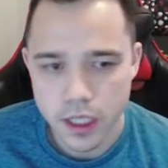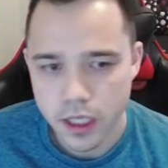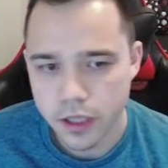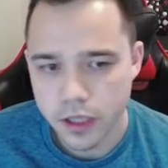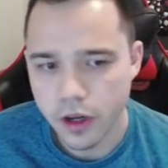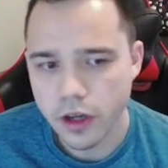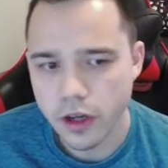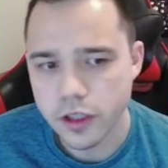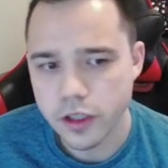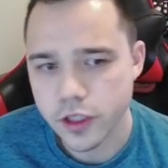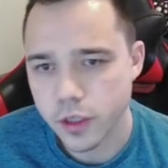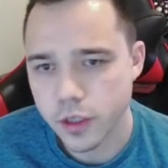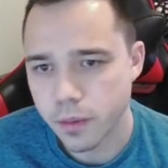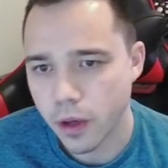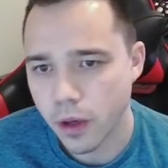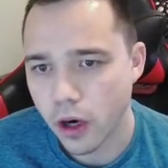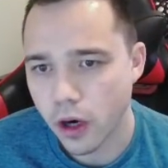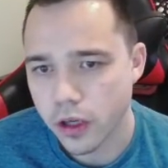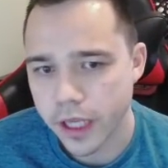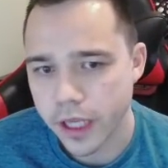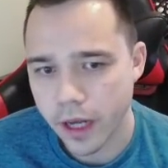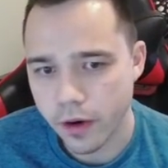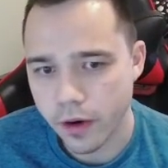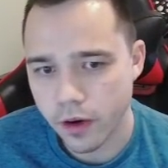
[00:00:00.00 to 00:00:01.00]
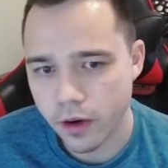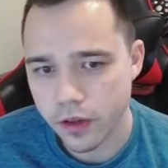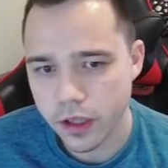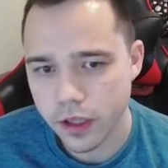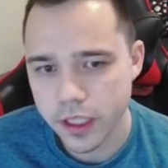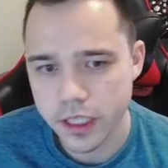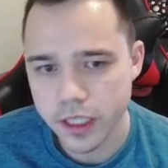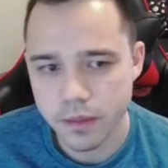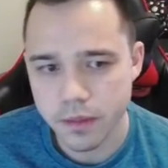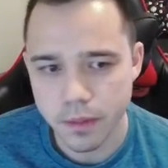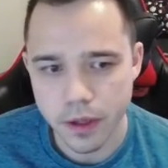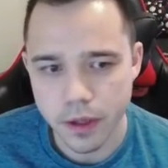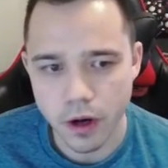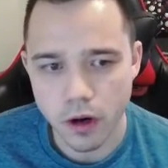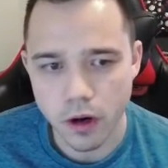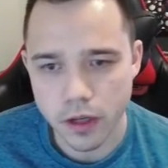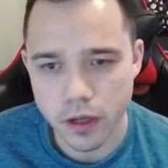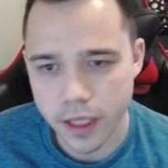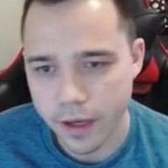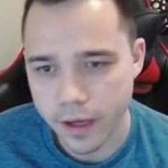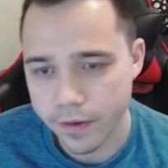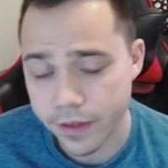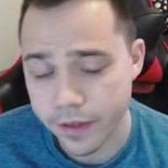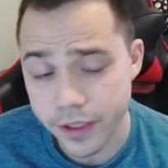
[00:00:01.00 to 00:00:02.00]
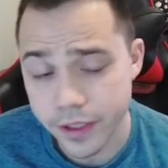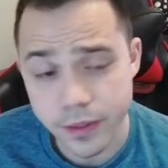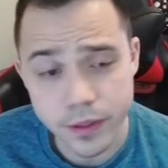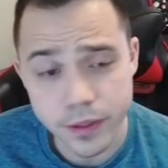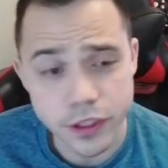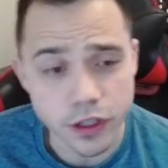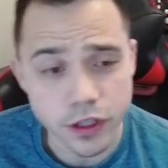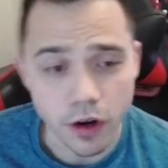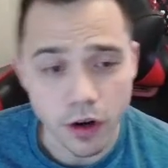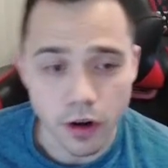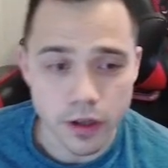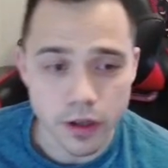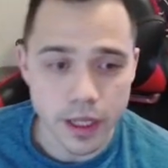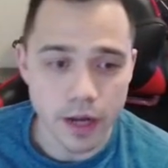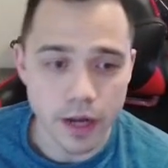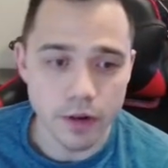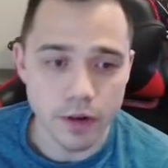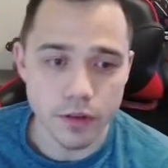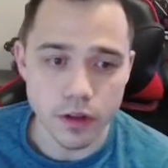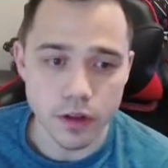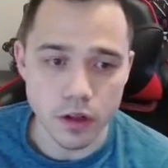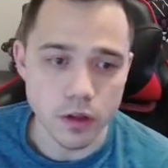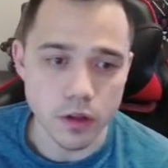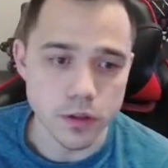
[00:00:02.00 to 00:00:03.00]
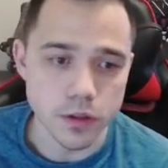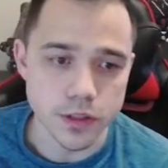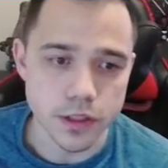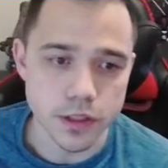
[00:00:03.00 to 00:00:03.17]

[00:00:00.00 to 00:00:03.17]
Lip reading: Not a super hard counter on the lead, but hard counter on the switch and hard counter on the closer.